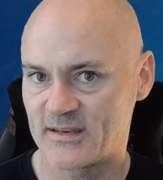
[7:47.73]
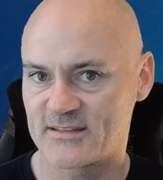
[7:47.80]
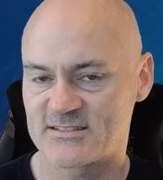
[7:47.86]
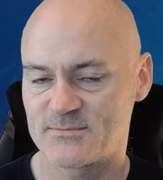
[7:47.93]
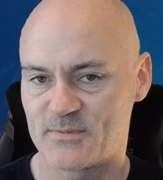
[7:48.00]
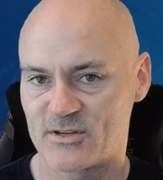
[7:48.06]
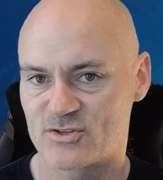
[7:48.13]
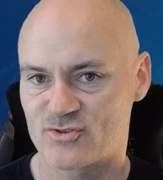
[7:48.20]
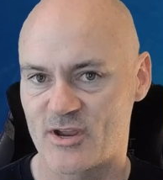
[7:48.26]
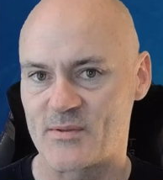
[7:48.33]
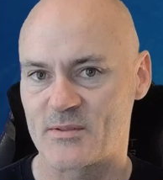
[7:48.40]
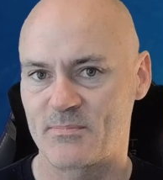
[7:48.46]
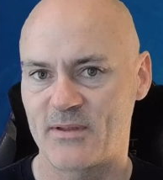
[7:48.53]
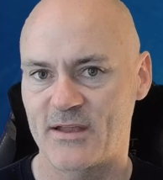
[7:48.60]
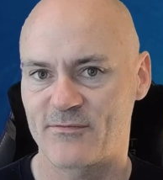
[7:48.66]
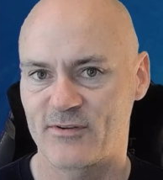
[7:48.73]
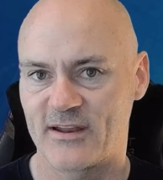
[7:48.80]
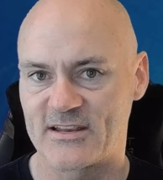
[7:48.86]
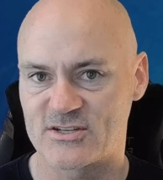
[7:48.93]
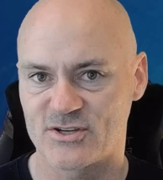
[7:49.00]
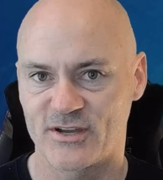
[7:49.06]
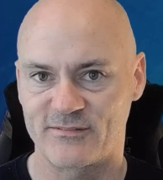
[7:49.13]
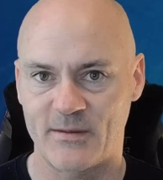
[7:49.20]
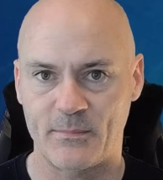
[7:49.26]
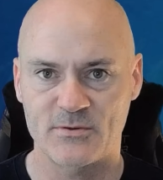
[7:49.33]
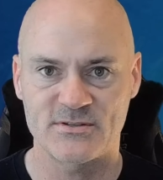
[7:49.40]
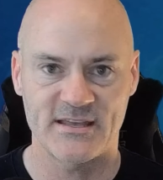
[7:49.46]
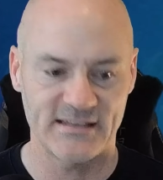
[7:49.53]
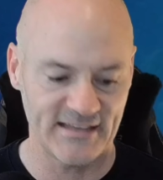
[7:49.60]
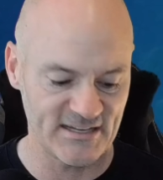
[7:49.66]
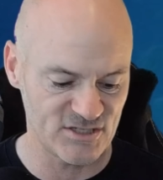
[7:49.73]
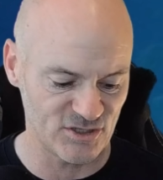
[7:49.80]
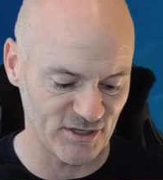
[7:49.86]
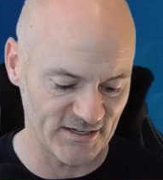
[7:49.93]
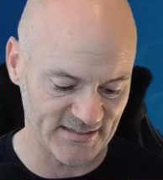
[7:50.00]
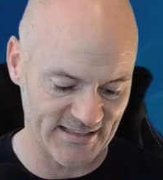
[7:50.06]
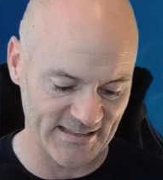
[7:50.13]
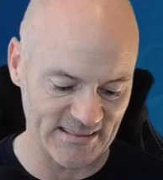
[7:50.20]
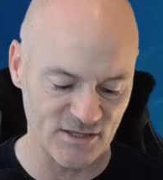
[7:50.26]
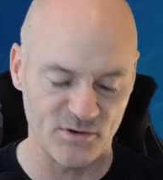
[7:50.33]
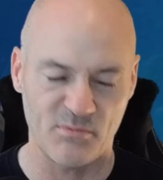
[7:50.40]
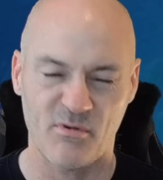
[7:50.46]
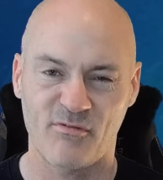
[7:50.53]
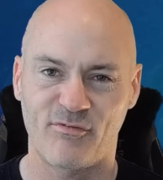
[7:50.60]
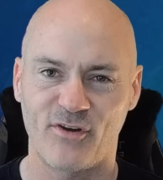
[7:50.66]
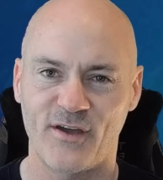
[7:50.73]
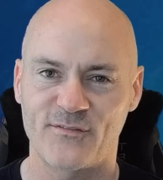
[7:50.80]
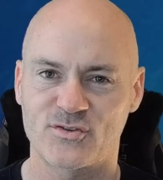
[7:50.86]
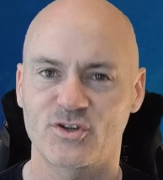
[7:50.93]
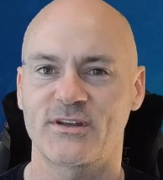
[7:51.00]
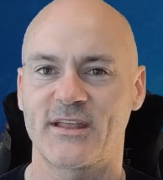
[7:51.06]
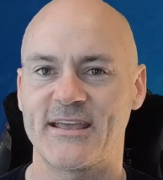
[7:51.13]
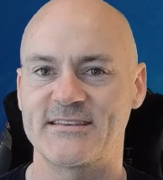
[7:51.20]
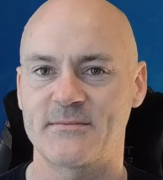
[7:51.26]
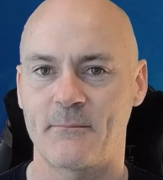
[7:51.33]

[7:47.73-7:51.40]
and it's been his dream to play for Leeds United and represent Leeds United. Getting the number five shirt is